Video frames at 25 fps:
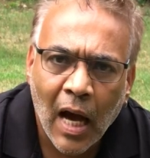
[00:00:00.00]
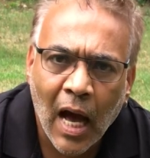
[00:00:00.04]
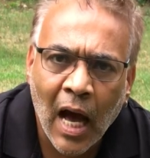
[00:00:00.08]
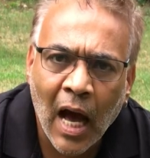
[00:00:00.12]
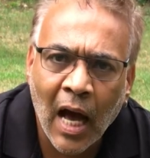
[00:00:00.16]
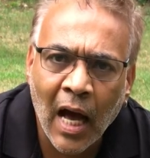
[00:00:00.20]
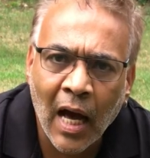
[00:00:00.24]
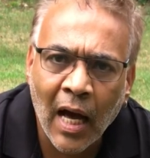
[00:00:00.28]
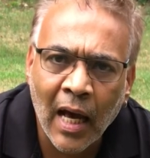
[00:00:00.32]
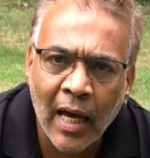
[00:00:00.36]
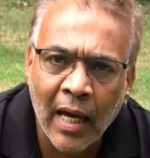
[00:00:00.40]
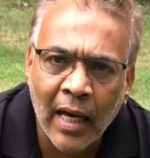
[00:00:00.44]

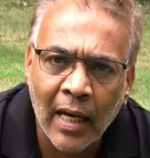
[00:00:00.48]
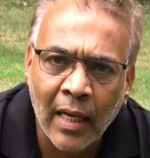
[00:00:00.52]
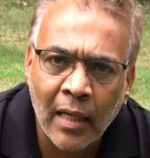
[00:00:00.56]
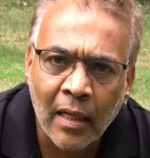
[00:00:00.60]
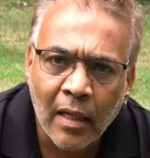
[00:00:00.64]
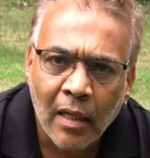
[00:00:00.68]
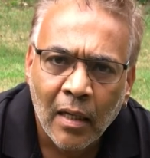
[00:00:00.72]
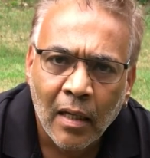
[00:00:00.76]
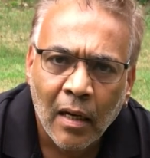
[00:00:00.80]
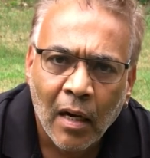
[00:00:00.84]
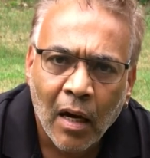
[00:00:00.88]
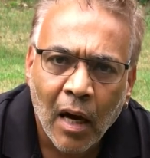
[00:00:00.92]
I
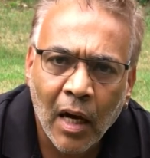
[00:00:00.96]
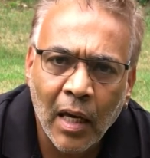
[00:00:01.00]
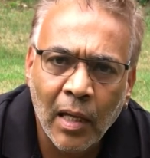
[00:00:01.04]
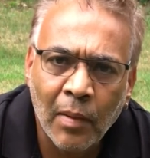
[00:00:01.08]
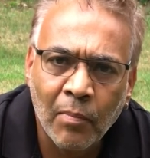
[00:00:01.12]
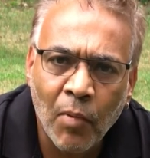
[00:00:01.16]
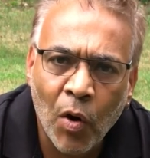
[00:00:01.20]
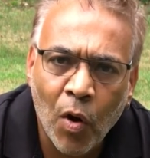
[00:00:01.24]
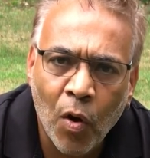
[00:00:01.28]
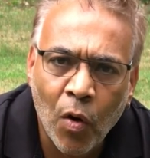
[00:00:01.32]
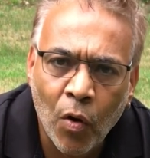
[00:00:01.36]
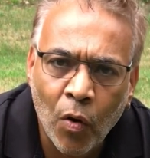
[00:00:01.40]

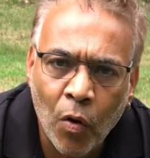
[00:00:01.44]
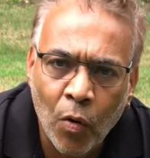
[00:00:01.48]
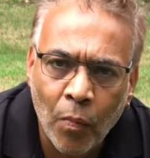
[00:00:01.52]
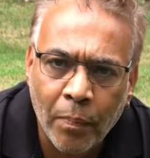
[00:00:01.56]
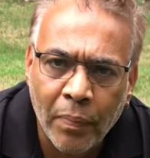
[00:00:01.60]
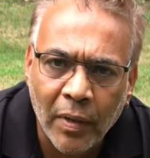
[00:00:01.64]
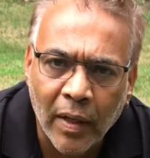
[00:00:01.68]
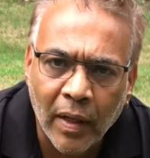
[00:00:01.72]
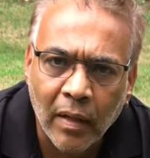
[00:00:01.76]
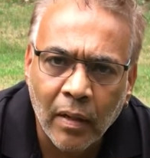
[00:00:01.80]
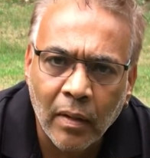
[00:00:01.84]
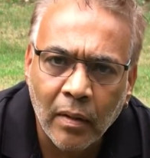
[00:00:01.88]
am
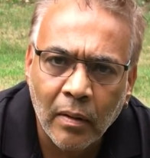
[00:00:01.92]
hoping